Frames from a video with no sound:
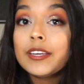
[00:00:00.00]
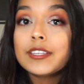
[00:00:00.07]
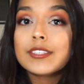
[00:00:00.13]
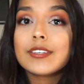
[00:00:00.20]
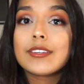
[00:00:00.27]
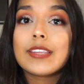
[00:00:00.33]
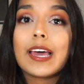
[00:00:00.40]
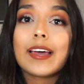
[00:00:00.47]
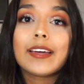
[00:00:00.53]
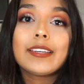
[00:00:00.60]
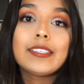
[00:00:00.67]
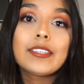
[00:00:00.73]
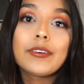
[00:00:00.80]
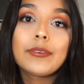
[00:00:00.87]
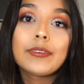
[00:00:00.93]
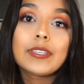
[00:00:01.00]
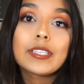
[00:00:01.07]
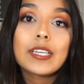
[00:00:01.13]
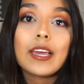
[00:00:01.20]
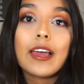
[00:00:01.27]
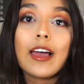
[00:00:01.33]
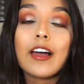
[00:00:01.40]
so that I don't
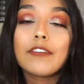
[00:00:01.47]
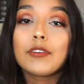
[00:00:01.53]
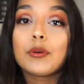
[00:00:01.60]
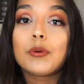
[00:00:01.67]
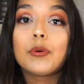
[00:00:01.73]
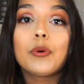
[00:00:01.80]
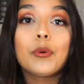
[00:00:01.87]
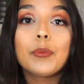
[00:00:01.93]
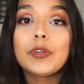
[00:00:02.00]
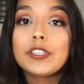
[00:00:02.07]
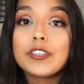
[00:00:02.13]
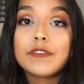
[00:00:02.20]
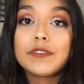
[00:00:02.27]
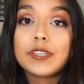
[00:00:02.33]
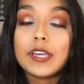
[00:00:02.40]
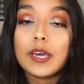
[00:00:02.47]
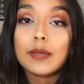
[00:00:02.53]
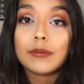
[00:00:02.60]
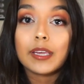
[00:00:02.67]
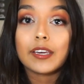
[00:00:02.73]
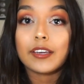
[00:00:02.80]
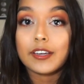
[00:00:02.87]
have a whole bunch of
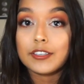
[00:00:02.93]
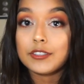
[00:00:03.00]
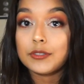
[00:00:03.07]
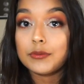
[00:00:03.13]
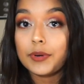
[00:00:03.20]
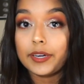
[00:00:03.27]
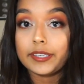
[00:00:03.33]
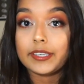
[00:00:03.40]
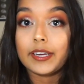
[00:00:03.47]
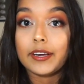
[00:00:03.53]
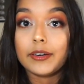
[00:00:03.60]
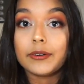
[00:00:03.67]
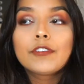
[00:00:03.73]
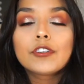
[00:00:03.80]
debt like I do right now.